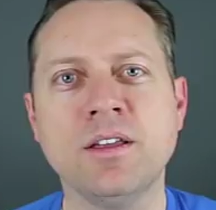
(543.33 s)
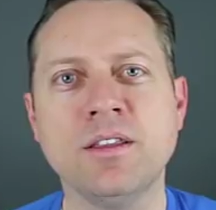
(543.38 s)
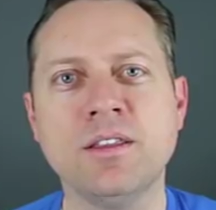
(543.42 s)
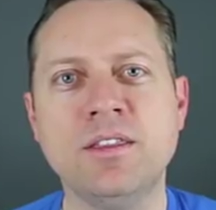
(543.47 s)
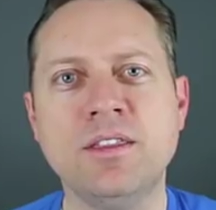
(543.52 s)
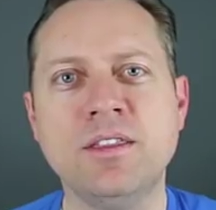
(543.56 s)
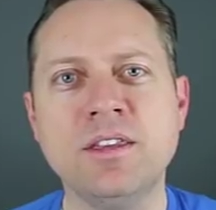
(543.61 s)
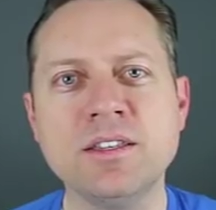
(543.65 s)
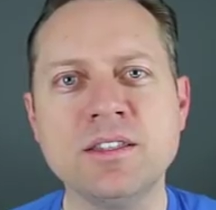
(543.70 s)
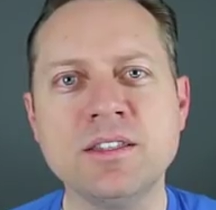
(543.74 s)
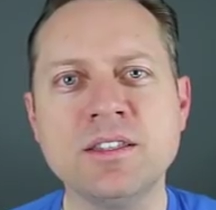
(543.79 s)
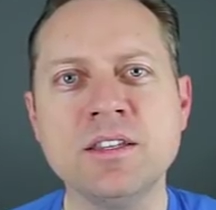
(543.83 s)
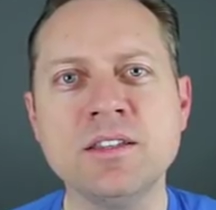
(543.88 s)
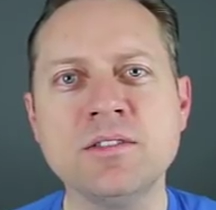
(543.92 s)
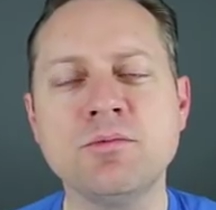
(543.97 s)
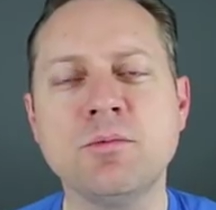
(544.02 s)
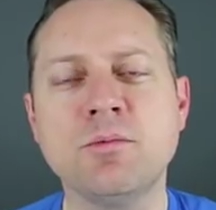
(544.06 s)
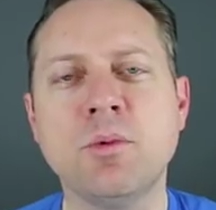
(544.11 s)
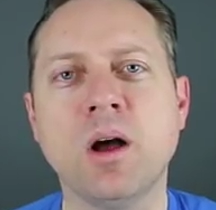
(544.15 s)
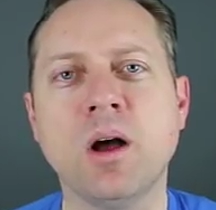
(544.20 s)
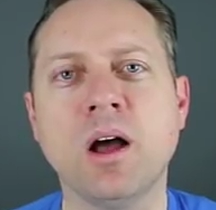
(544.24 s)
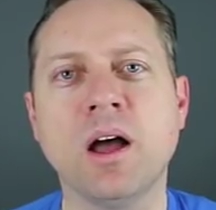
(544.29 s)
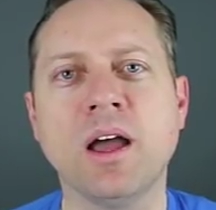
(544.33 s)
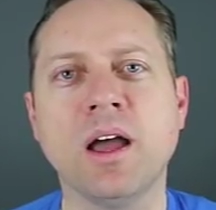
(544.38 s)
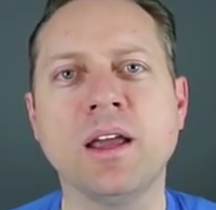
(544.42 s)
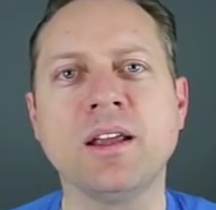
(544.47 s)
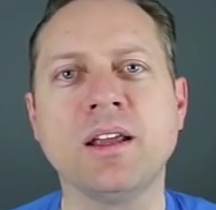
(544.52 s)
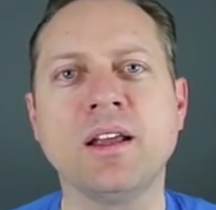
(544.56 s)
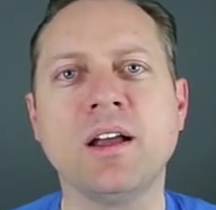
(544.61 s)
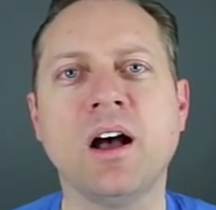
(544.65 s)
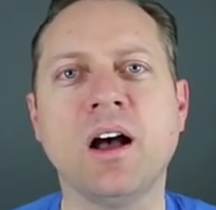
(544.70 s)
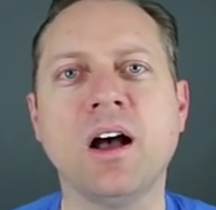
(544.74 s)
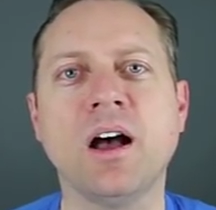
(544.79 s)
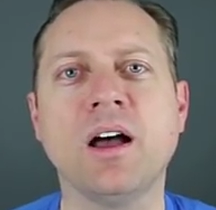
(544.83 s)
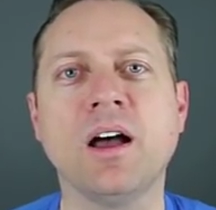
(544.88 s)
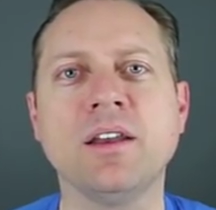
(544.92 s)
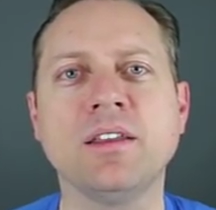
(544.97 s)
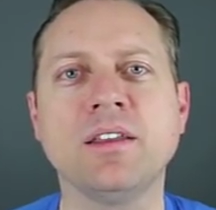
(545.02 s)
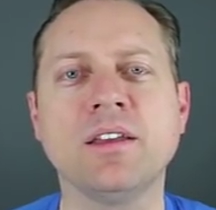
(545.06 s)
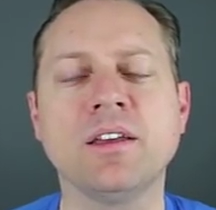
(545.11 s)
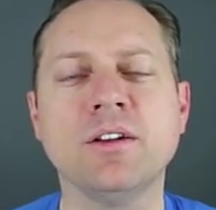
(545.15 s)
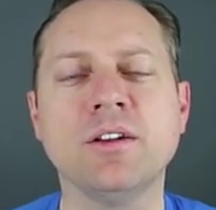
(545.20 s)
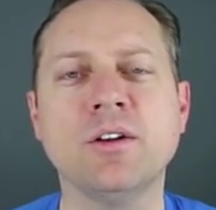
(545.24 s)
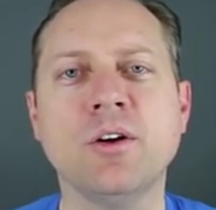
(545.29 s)
This is why
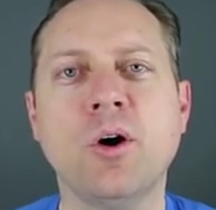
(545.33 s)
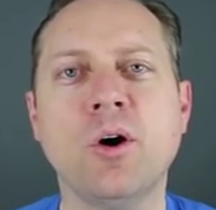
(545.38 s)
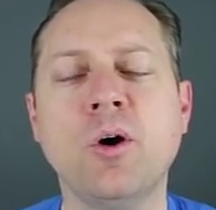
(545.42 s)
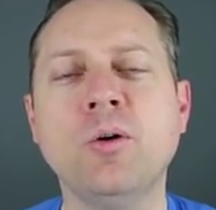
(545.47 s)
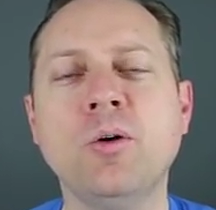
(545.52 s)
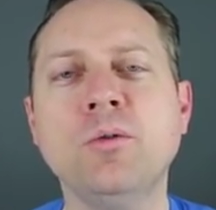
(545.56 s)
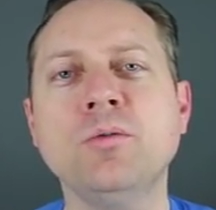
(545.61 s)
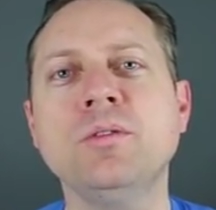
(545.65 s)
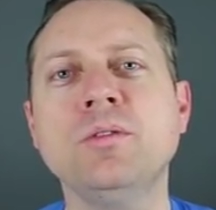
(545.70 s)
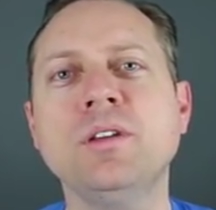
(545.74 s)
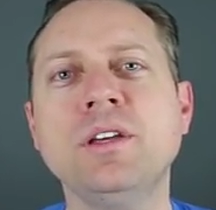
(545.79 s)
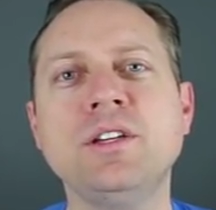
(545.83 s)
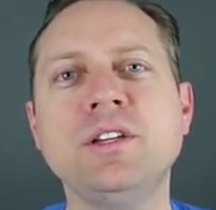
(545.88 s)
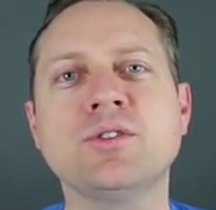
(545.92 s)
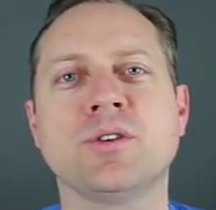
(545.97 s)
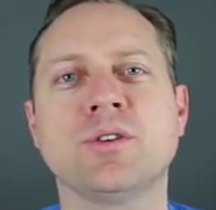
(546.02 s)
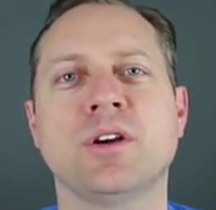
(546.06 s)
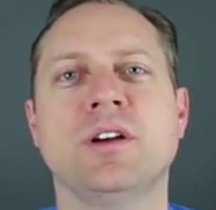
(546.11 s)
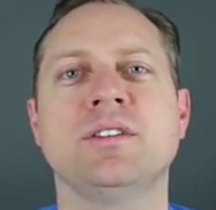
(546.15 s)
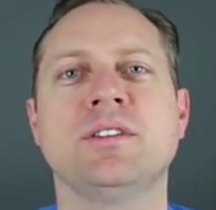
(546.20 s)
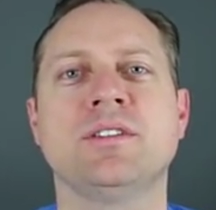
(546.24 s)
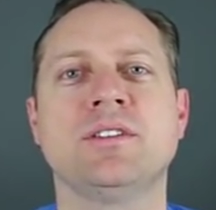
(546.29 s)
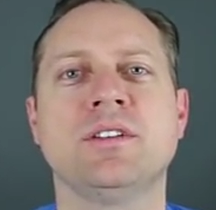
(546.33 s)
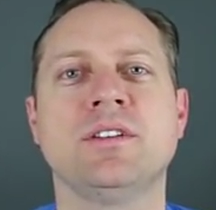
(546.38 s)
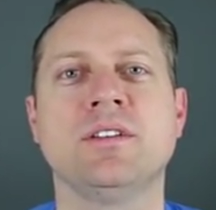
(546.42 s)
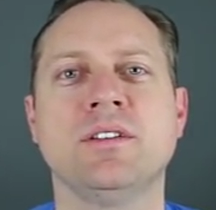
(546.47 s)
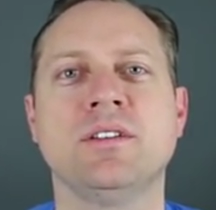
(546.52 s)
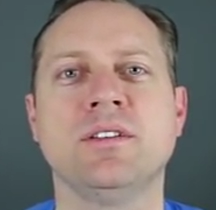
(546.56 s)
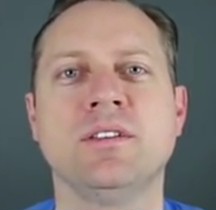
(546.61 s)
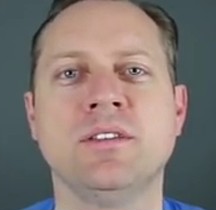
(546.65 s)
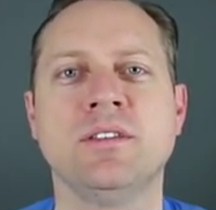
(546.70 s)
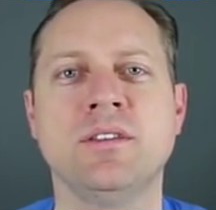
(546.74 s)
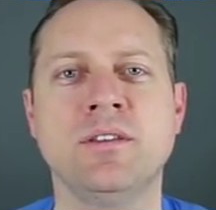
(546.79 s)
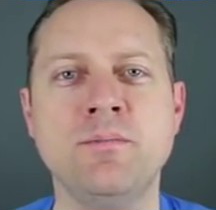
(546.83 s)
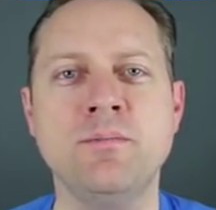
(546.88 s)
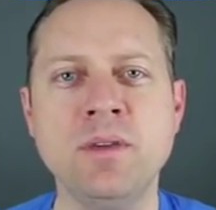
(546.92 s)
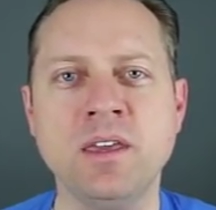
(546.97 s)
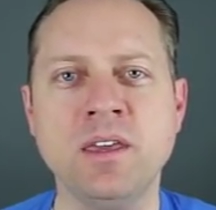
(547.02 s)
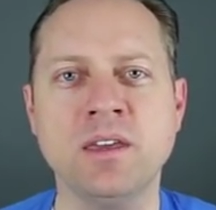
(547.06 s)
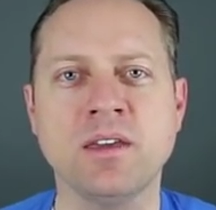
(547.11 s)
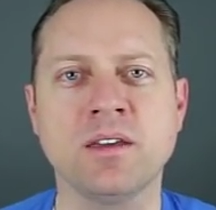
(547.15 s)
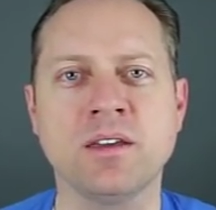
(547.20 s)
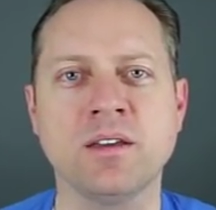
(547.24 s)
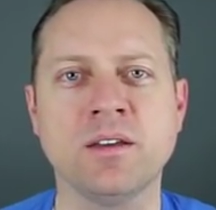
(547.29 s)
God can only trust the
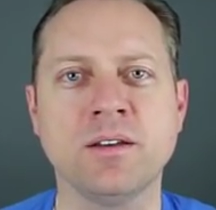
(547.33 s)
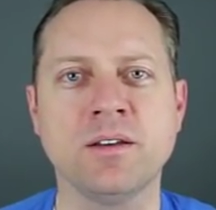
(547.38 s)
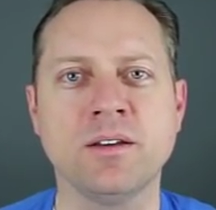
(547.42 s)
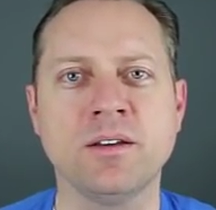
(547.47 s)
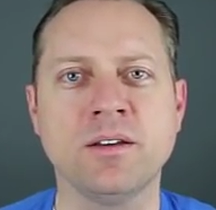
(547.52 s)
meek.